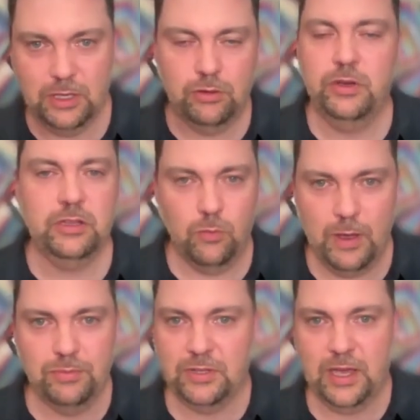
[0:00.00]
including the
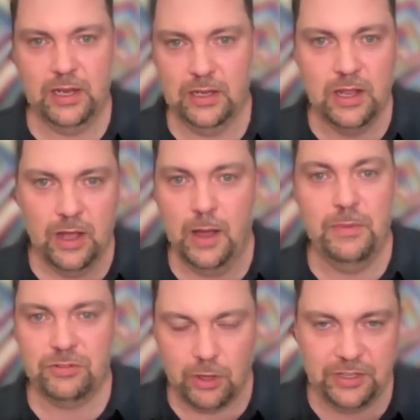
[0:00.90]
website and
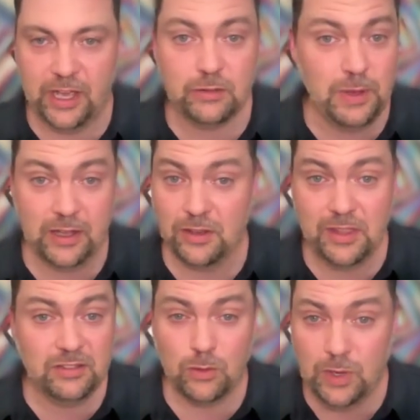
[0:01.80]
this called back and
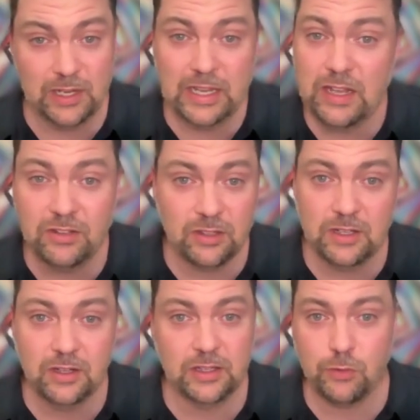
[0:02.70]
things that we can easily
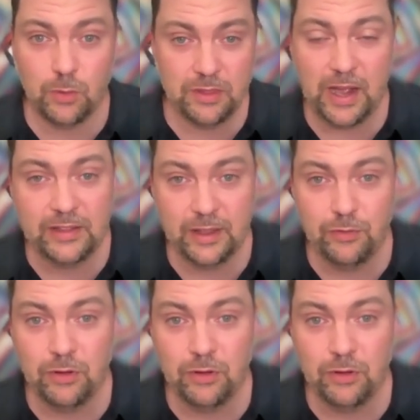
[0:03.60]
deliver with high level.